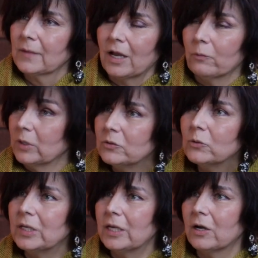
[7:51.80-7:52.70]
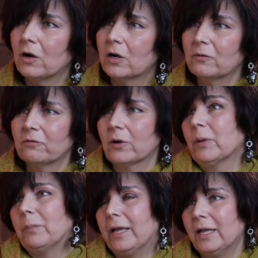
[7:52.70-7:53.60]
I went to ER from
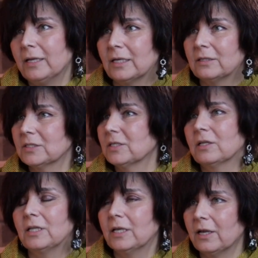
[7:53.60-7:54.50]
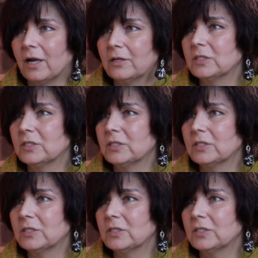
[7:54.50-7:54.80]
a pain, and suddenly I